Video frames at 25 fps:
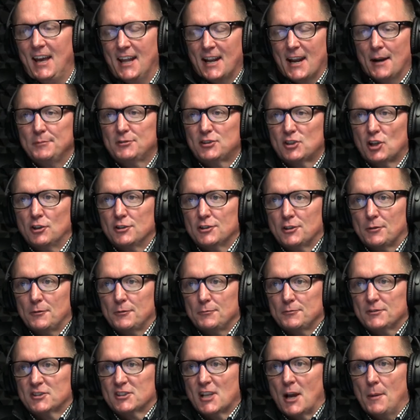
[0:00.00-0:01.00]
And I'm sure
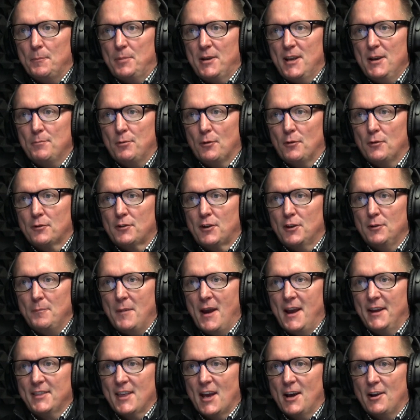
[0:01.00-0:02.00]
some people could
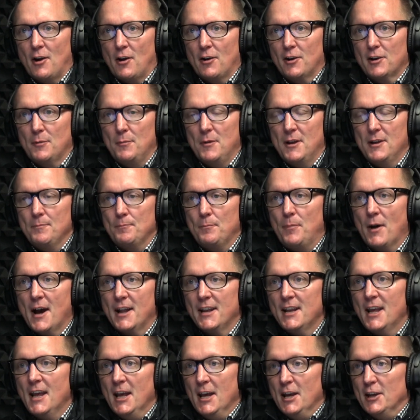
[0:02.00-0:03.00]
make that argument,
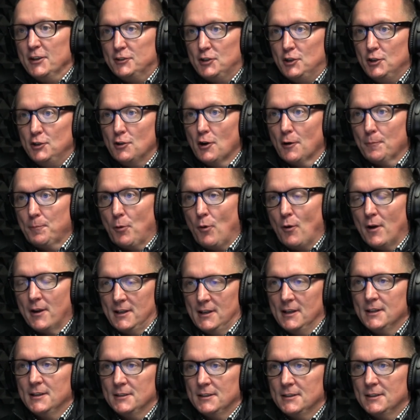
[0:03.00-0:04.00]
but to your
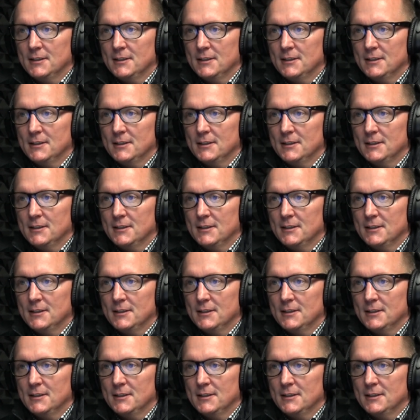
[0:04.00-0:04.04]
point,